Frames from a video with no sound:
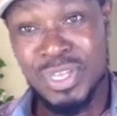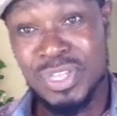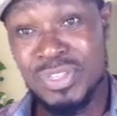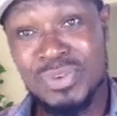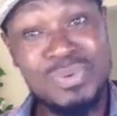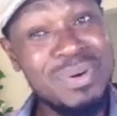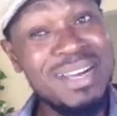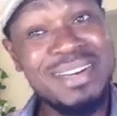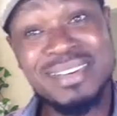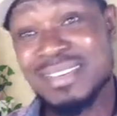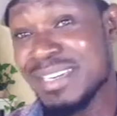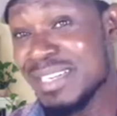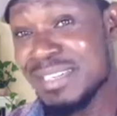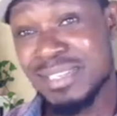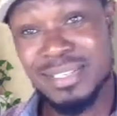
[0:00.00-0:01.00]
you are
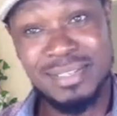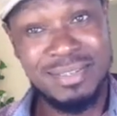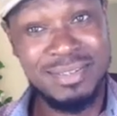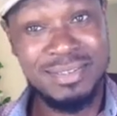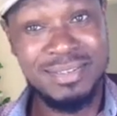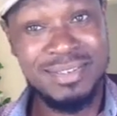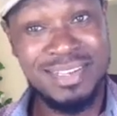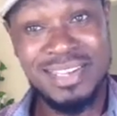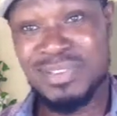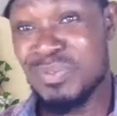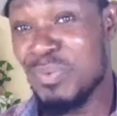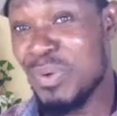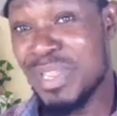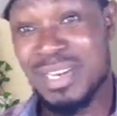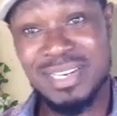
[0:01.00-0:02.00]
ready and
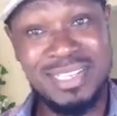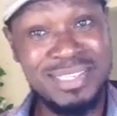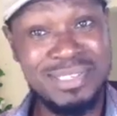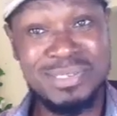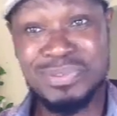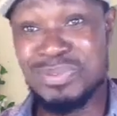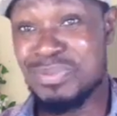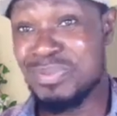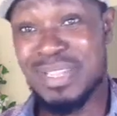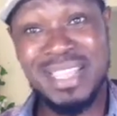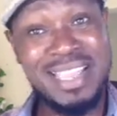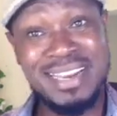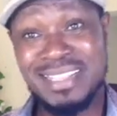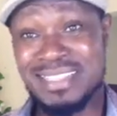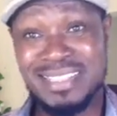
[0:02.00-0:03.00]
willing to do
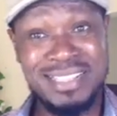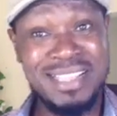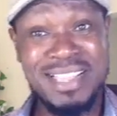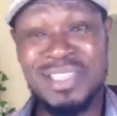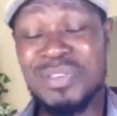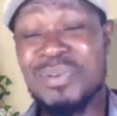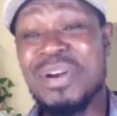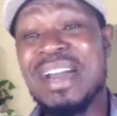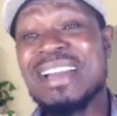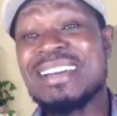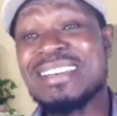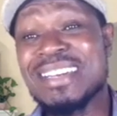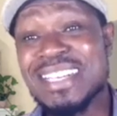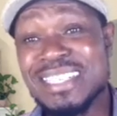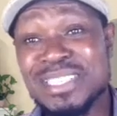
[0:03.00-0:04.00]
anything. You are
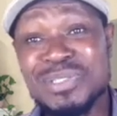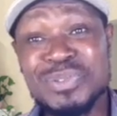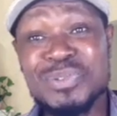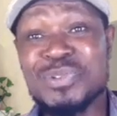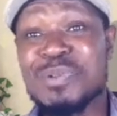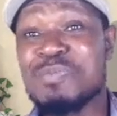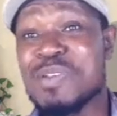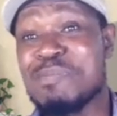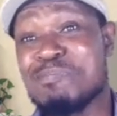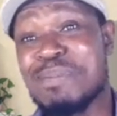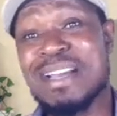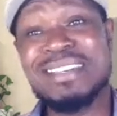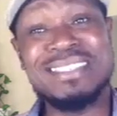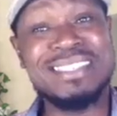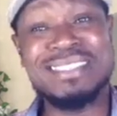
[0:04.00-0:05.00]
ready to drop your
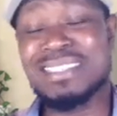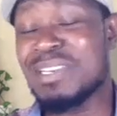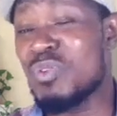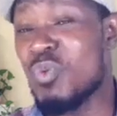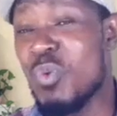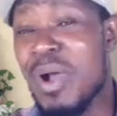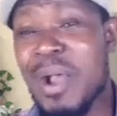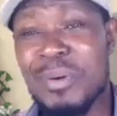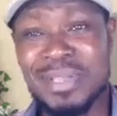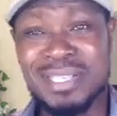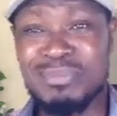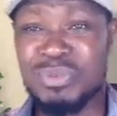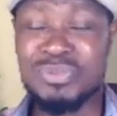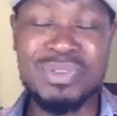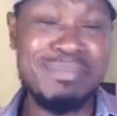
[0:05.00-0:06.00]
panties and wow
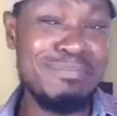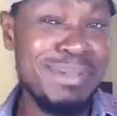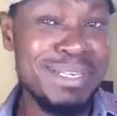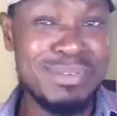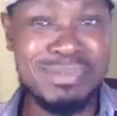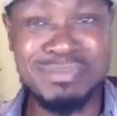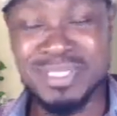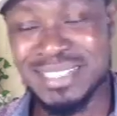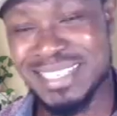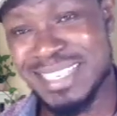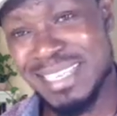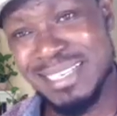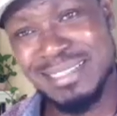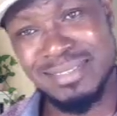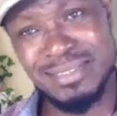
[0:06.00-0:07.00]
him with your bedroom
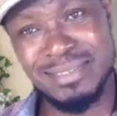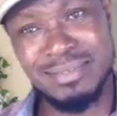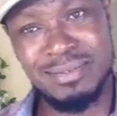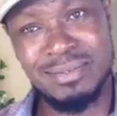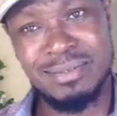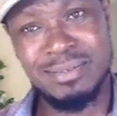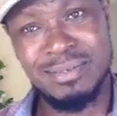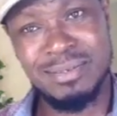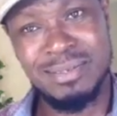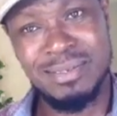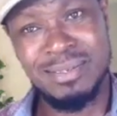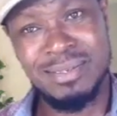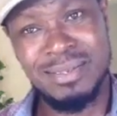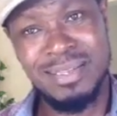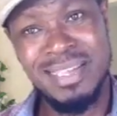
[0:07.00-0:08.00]
skills.
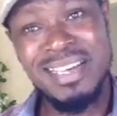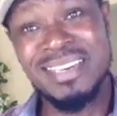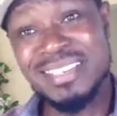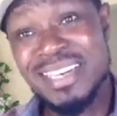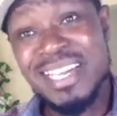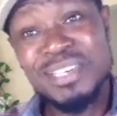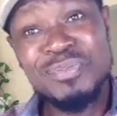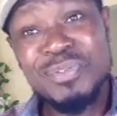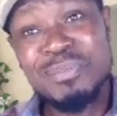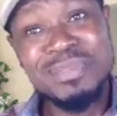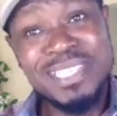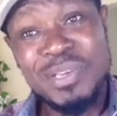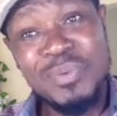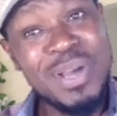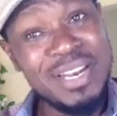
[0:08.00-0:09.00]
Right from
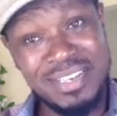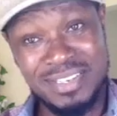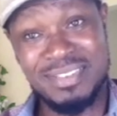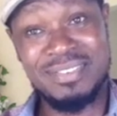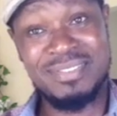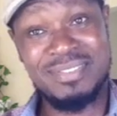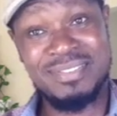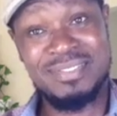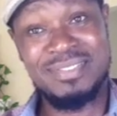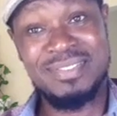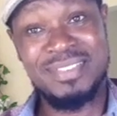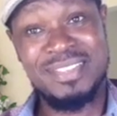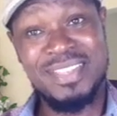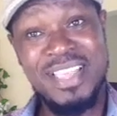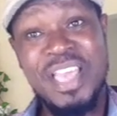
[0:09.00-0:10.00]
day one,
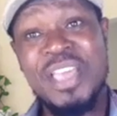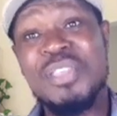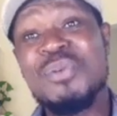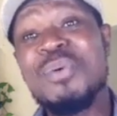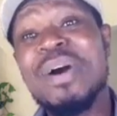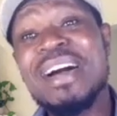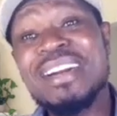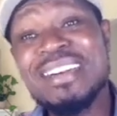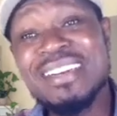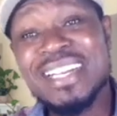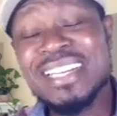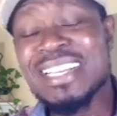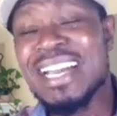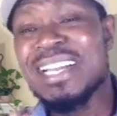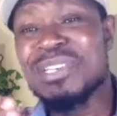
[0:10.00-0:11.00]
you are
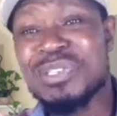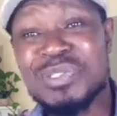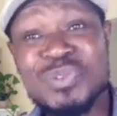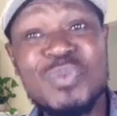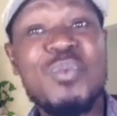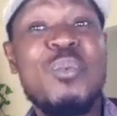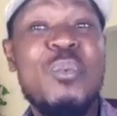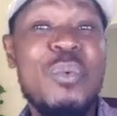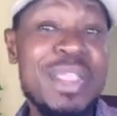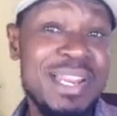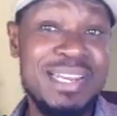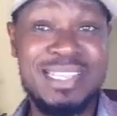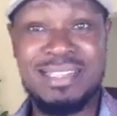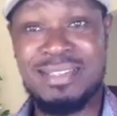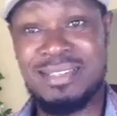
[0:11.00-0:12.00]
ready and too
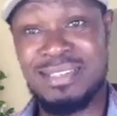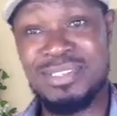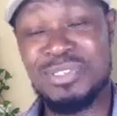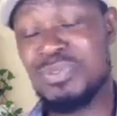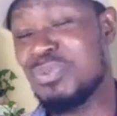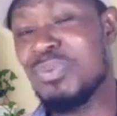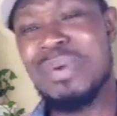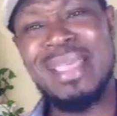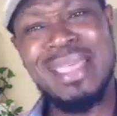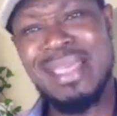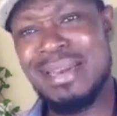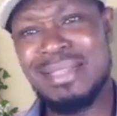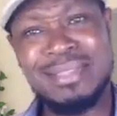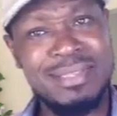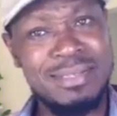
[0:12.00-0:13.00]
willing to do
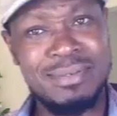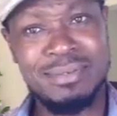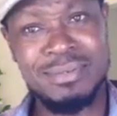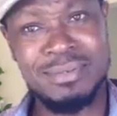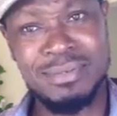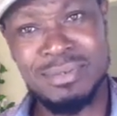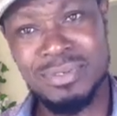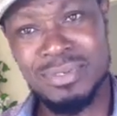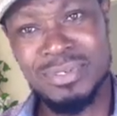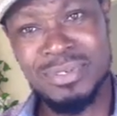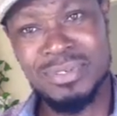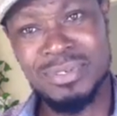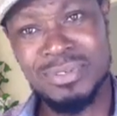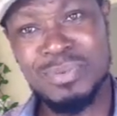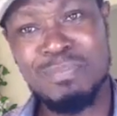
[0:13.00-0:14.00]
anything
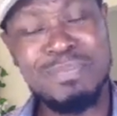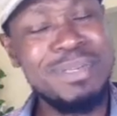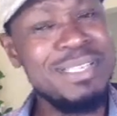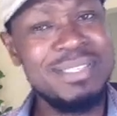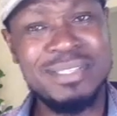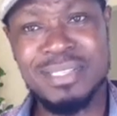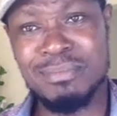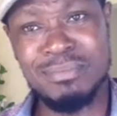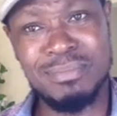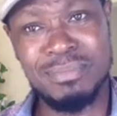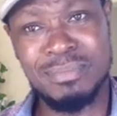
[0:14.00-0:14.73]
to please him.